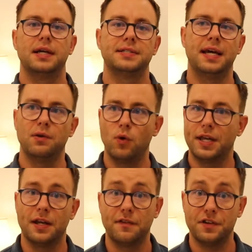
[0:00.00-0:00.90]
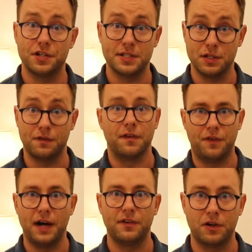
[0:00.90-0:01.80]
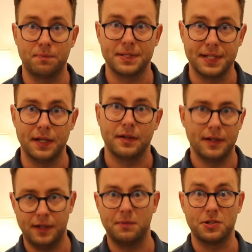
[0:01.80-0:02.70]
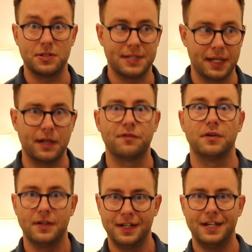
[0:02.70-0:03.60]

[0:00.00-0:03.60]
say, working at an efficiency of 500%, and I'm just saying that for